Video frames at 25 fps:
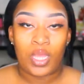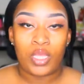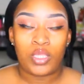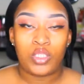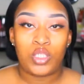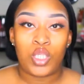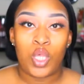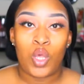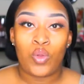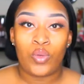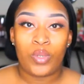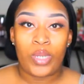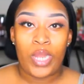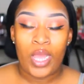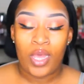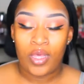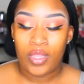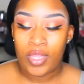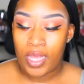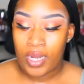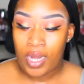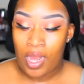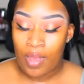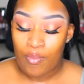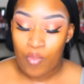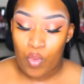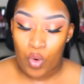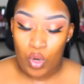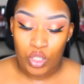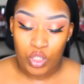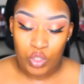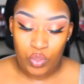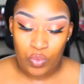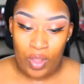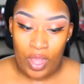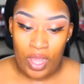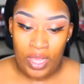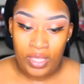So now that I'm
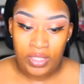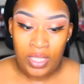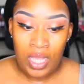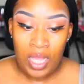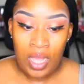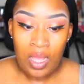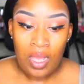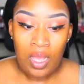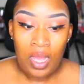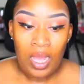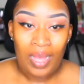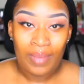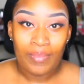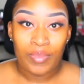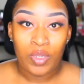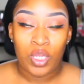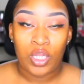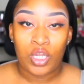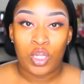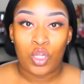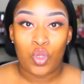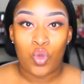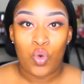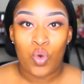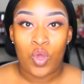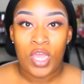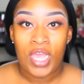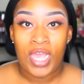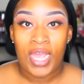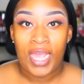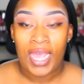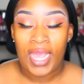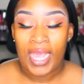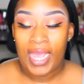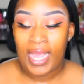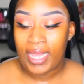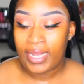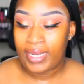moisturized, I'm going to go
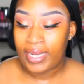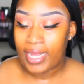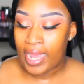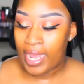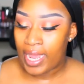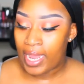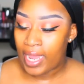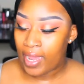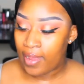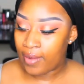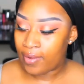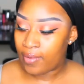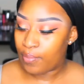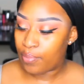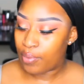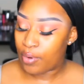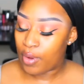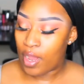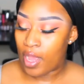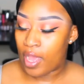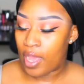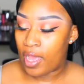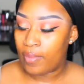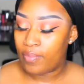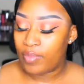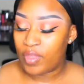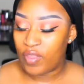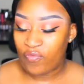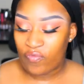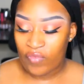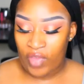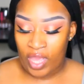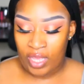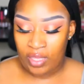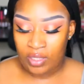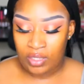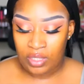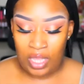ahead and prime the
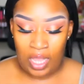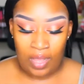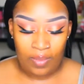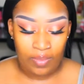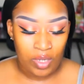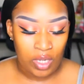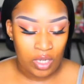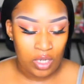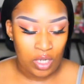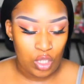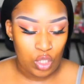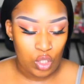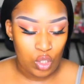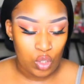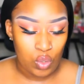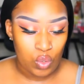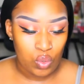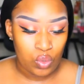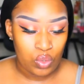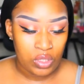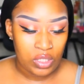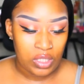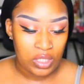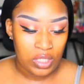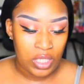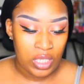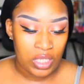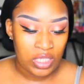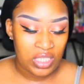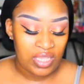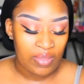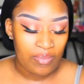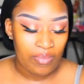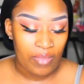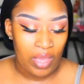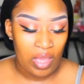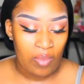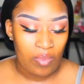face. I'm going to use this
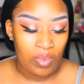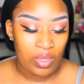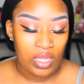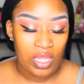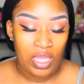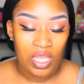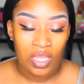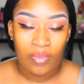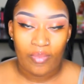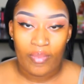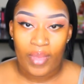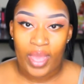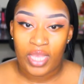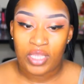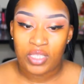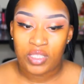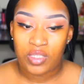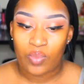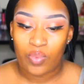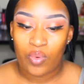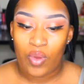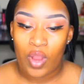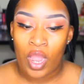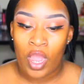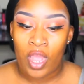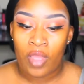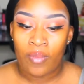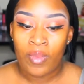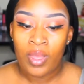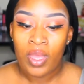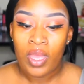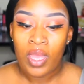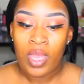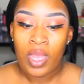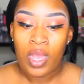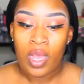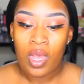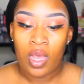Maybelline Master Prime.
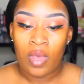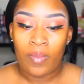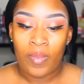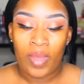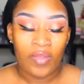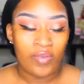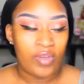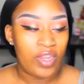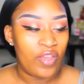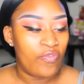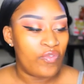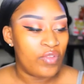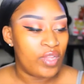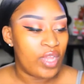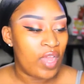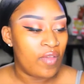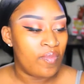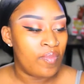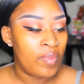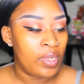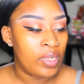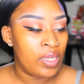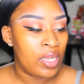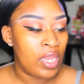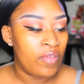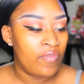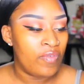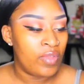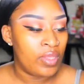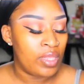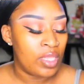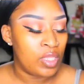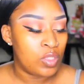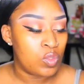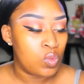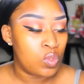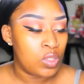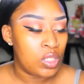I definitely have been loving
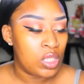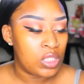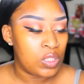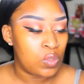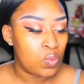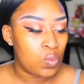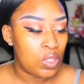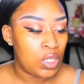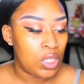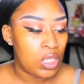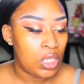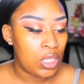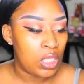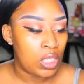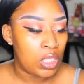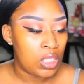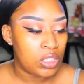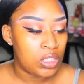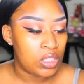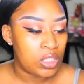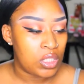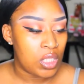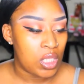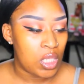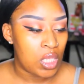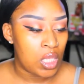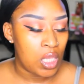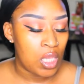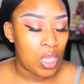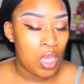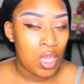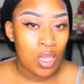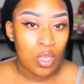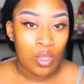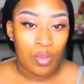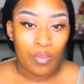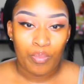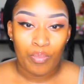this one. This one is the
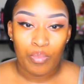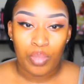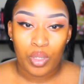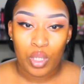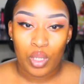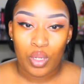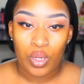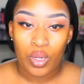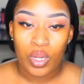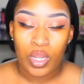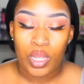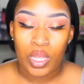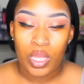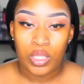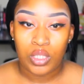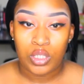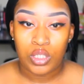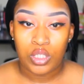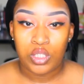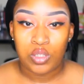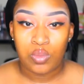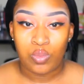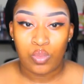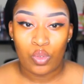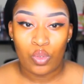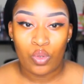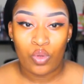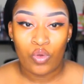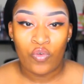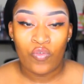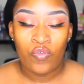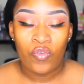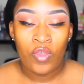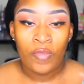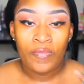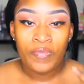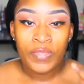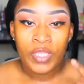Blur and
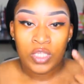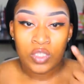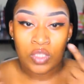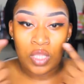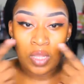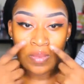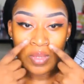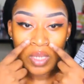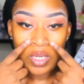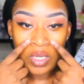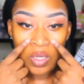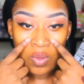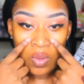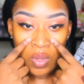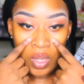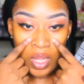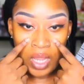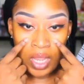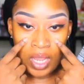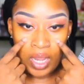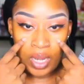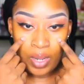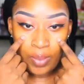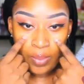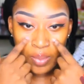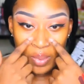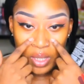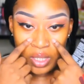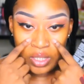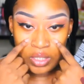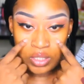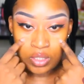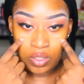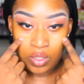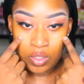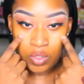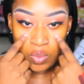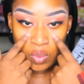Smooth. So I'm going to go ahead and
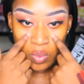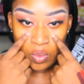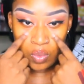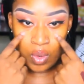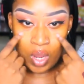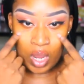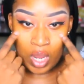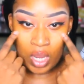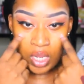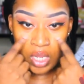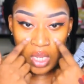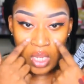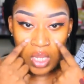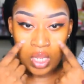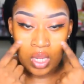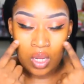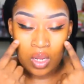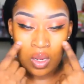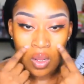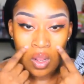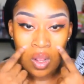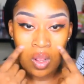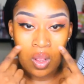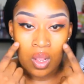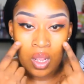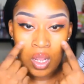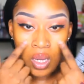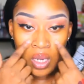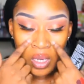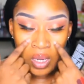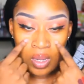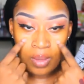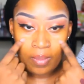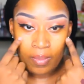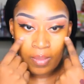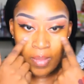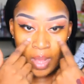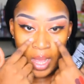place this one right here on
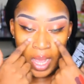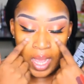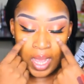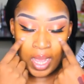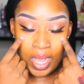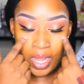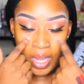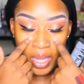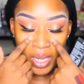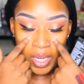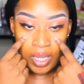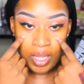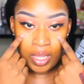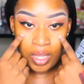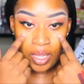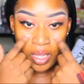my,